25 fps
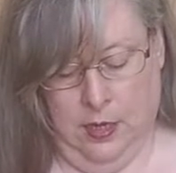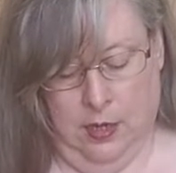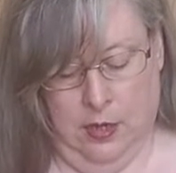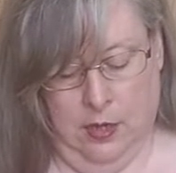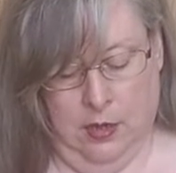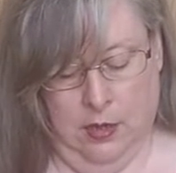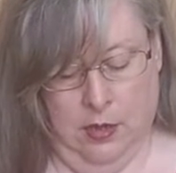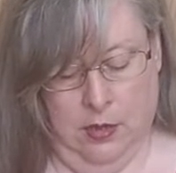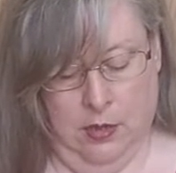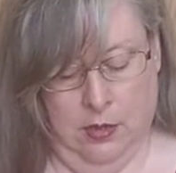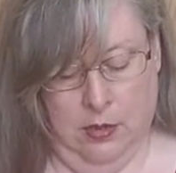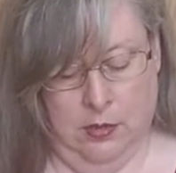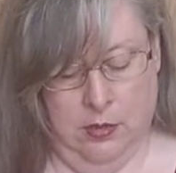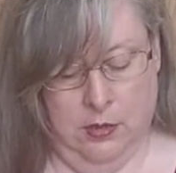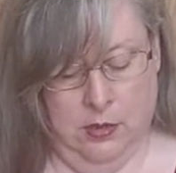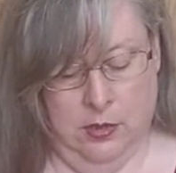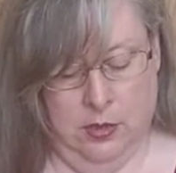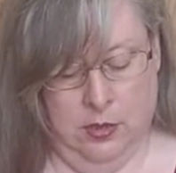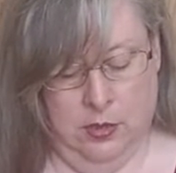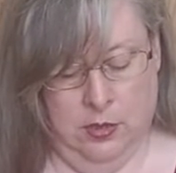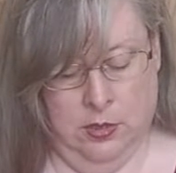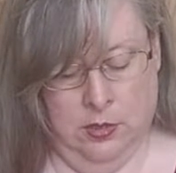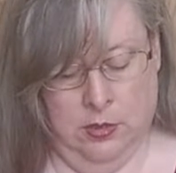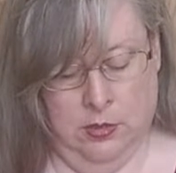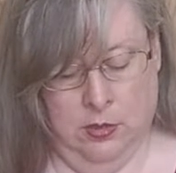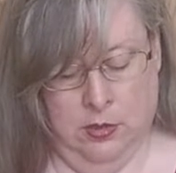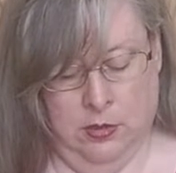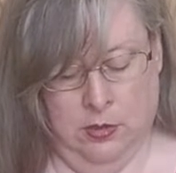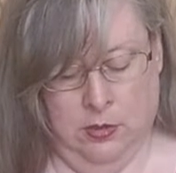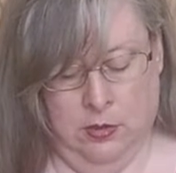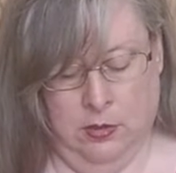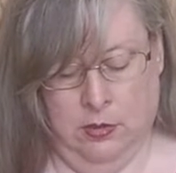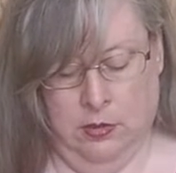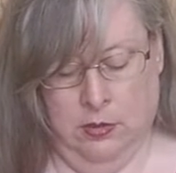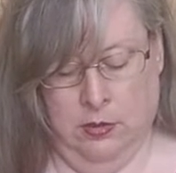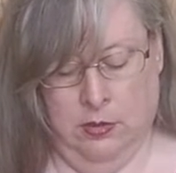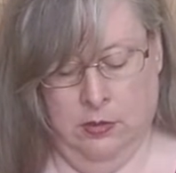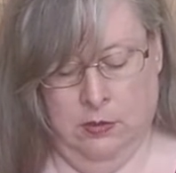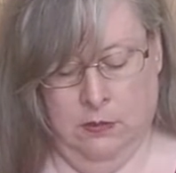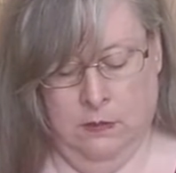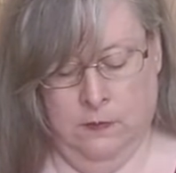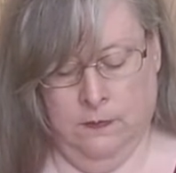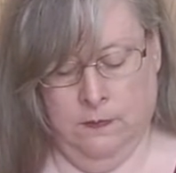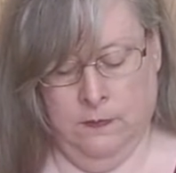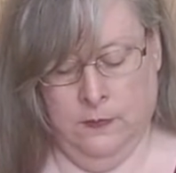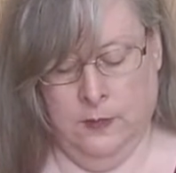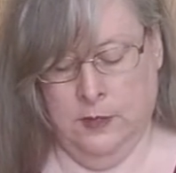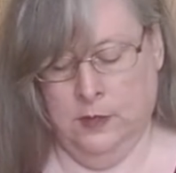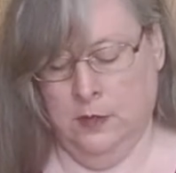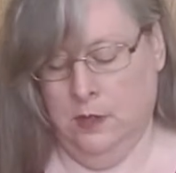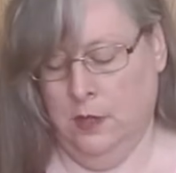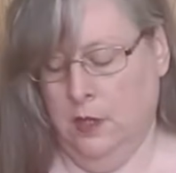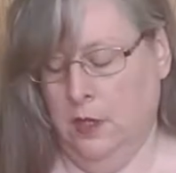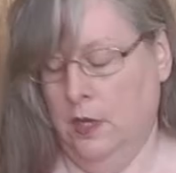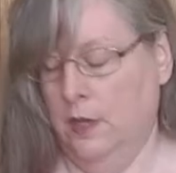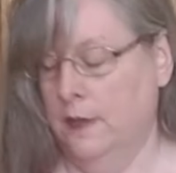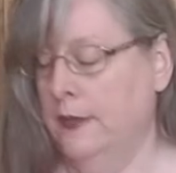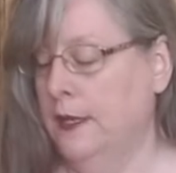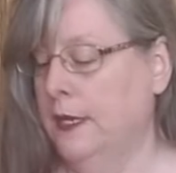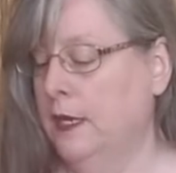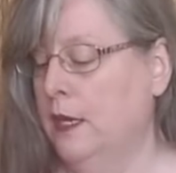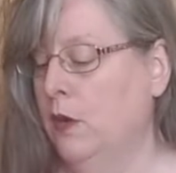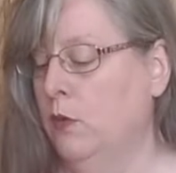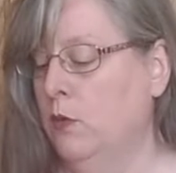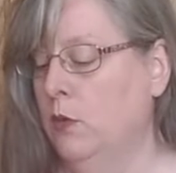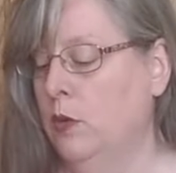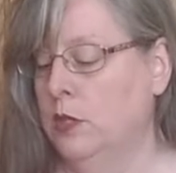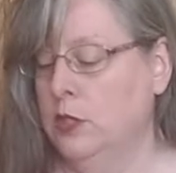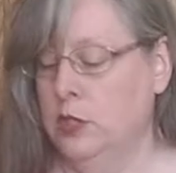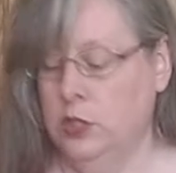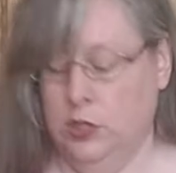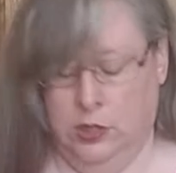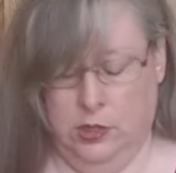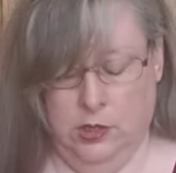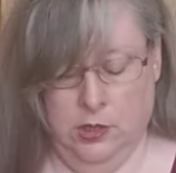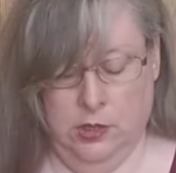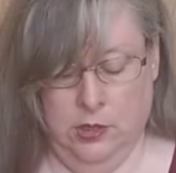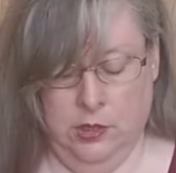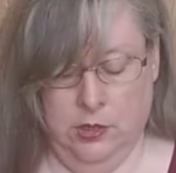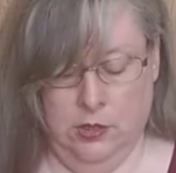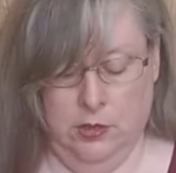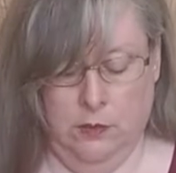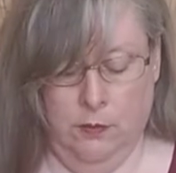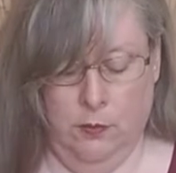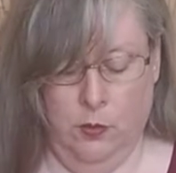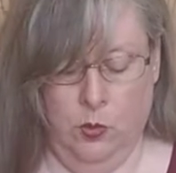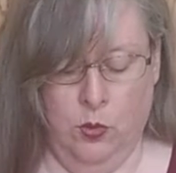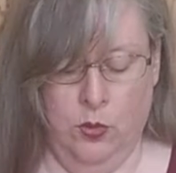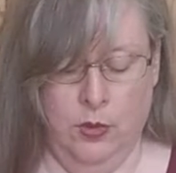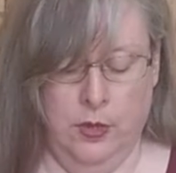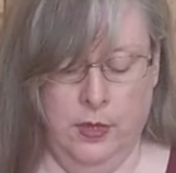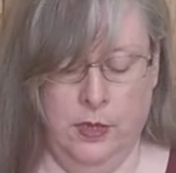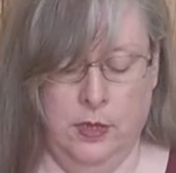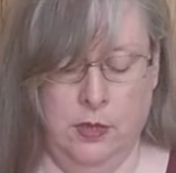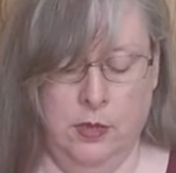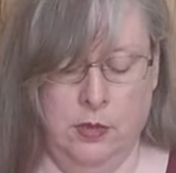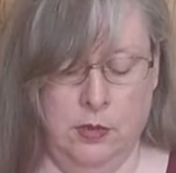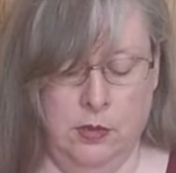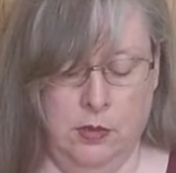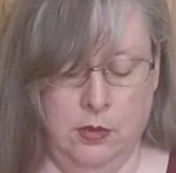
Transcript: And I think I want just a little more.